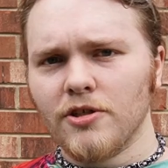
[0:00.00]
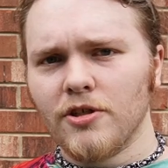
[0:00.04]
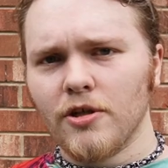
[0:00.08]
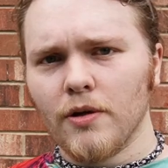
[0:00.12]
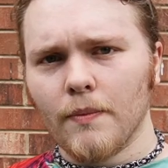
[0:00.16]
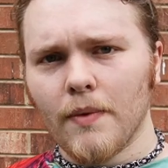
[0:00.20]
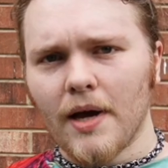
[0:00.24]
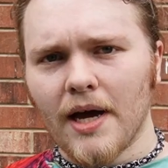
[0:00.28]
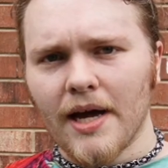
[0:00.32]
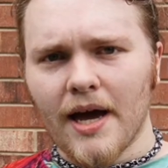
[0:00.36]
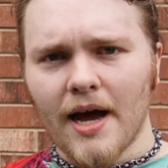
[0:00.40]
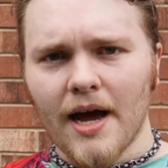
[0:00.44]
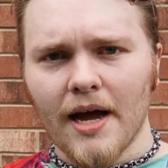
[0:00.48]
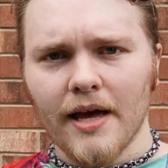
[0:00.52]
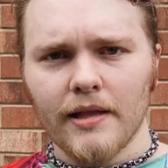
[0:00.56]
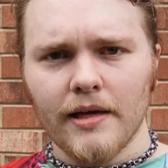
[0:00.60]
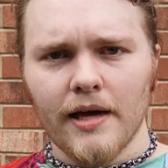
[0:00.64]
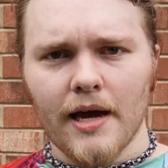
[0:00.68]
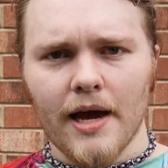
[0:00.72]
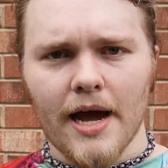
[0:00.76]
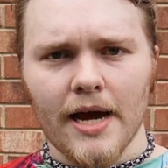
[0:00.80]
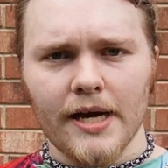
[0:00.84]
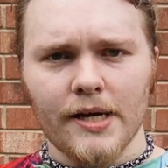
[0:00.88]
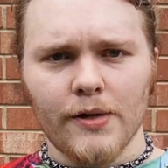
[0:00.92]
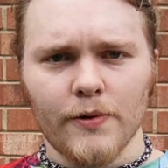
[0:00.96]
to my highly
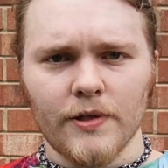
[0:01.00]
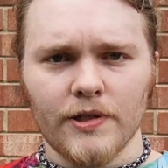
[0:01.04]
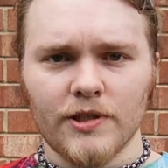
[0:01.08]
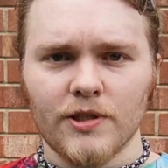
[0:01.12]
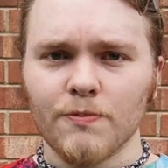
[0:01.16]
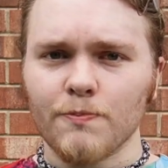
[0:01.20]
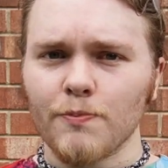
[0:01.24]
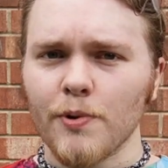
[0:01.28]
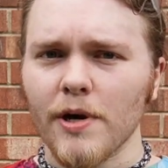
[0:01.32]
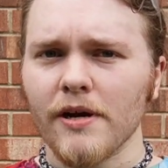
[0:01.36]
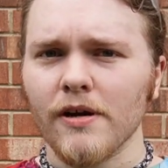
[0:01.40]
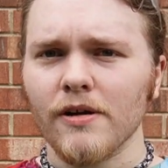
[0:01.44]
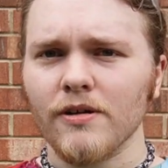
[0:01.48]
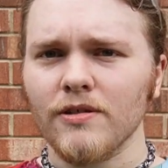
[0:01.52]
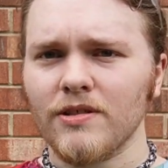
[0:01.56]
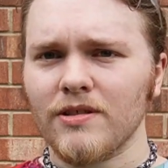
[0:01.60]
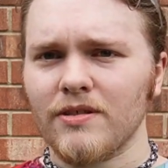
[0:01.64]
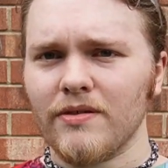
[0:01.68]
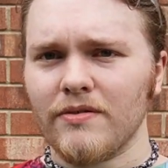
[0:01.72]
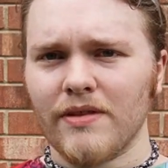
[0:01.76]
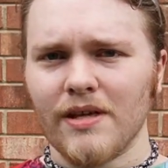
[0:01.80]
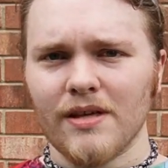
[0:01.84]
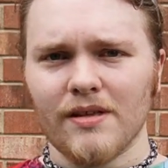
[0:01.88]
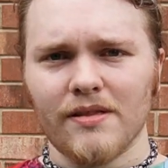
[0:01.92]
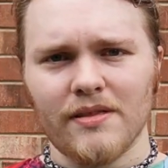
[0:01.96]
accurate springers,
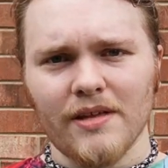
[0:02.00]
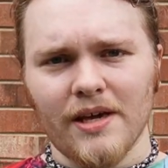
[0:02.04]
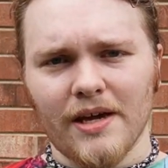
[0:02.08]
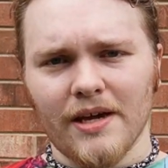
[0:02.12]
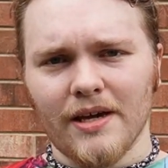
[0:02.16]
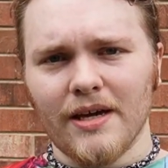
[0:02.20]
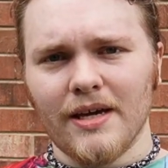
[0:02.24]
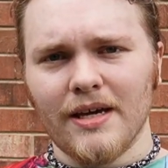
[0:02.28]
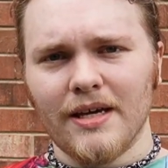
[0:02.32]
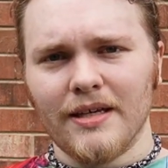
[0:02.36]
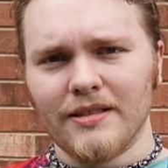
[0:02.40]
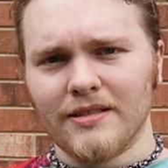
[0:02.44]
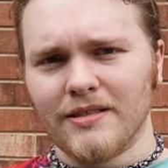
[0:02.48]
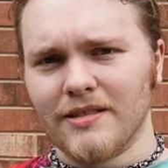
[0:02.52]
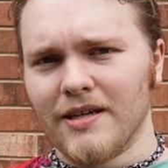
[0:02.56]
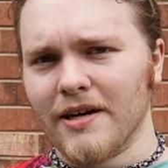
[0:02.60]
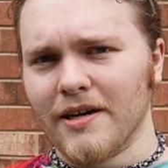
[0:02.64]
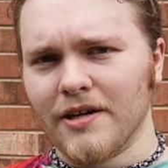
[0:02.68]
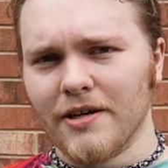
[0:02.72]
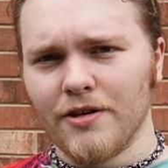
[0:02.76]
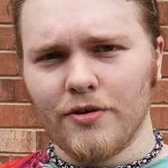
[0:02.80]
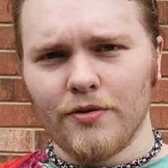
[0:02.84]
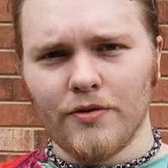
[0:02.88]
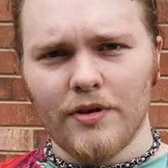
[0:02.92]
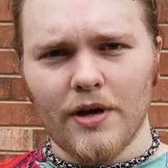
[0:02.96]
this thing is not
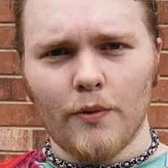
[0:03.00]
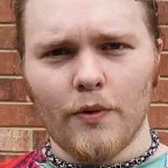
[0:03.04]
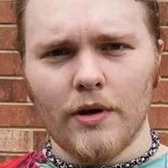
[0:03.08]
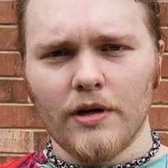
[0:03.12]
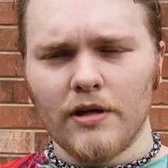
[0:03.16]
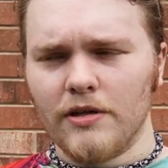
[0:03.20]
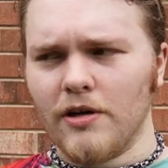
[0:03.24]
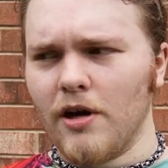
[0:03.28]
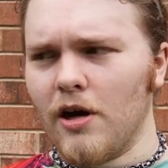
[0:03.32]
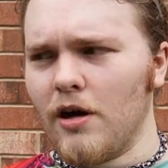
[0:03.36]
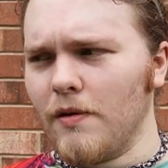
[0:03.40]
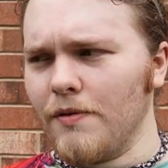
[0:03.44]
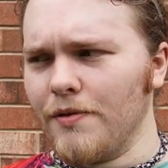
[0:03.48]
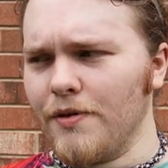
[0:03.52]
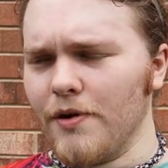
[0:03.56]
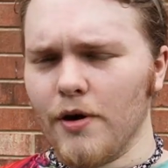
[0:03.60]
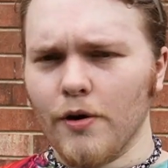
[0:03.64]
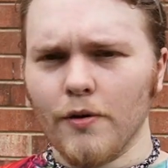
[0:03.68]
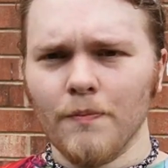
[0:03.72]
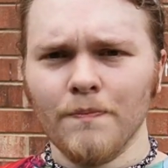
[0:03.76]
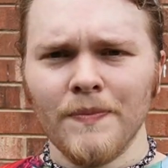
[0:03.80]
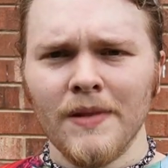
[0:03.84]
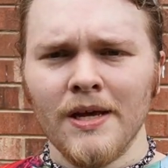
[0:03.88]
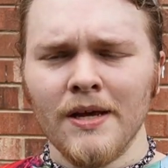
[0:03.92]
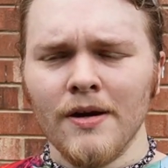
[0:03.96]
going to do that well at all,
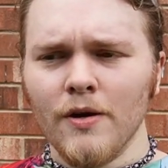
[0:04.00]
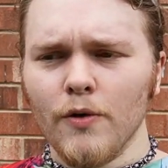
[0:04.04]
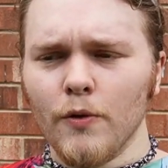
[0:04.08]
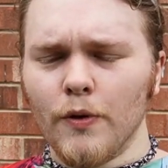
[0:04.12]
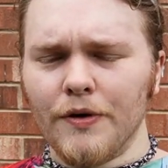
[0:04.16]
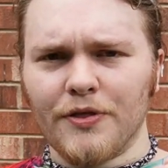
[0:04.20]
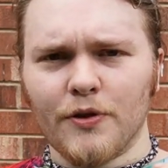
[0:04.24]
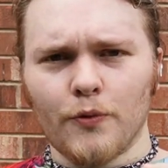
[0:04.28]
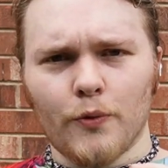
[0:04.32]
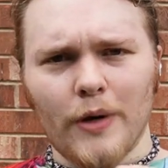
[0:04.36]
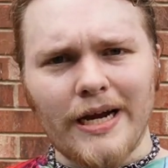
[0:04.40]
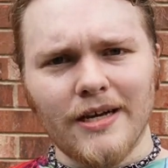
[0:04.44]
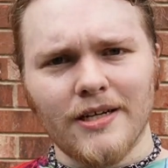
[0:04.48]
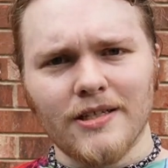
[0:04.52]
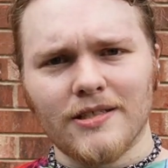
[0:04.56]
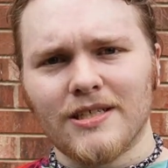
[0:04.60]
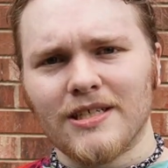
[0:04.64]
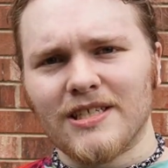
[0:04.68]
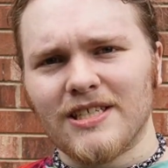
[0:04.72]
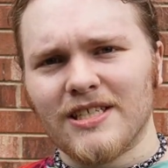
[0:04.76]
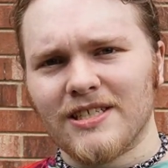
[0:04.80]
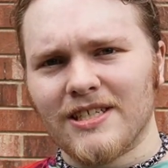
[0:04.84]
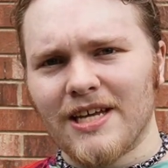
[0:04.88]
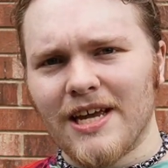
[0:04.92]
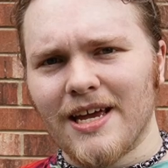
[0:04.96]
though with the ranges
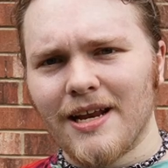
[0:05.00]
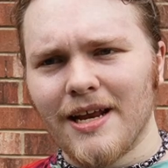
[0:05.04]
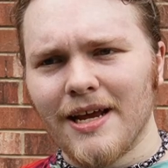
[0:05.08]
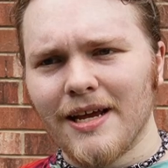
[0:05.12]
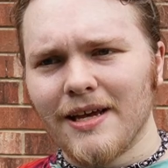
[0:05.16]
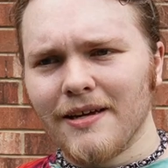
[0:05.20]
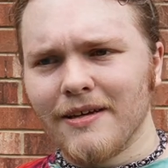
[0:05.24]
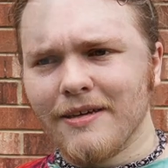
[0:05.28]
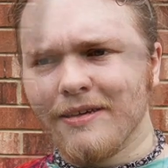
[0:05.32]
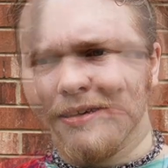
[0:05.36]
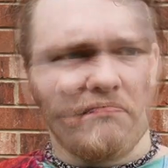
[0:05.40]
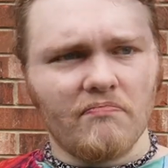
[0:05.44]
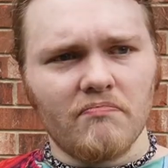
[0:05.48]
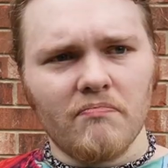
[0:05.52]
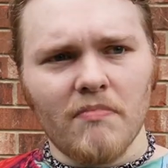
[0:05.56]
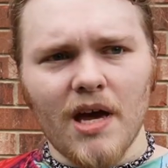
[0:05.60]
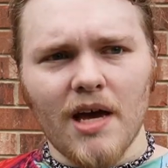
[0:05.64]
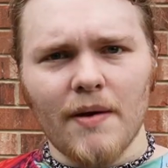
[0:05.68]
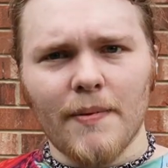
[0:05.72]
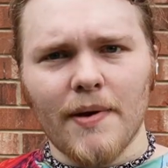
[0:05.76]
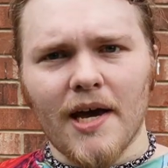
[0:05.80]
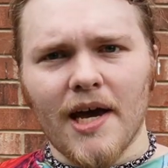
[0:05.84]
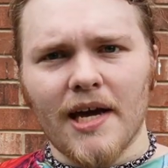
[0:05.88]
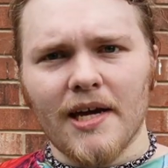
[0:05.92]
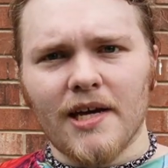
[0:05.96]
this is hitting,
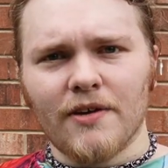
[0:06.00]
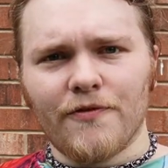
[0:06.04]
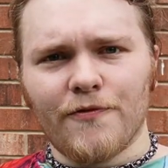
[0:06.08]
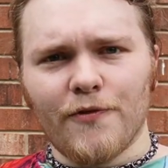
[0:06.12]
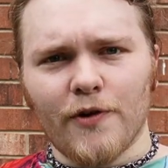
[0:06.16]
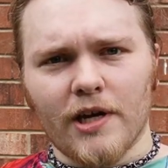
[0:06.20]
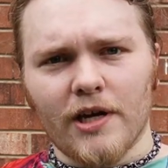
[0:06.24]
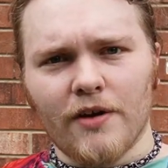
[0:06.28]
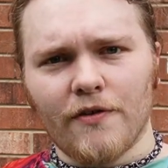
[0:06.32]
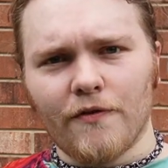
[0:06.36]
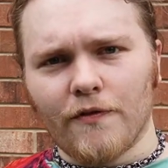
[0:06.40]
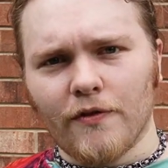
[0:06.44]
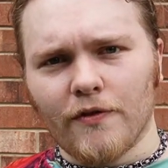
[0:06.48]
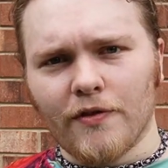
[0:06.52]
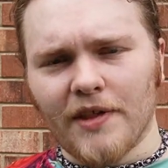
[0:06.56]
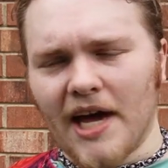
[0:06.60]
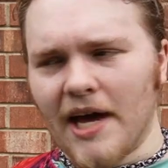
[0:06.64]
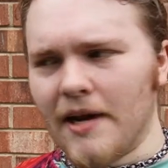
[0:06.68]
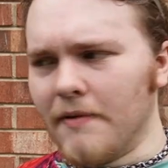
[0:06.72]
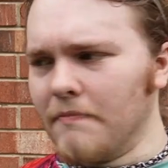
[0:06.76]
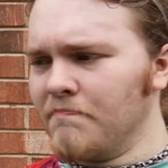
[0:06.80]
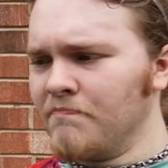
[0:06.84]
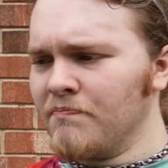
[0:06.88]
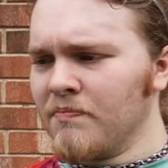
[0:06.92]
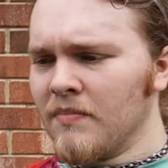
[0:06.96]
maybe I could forgive for that.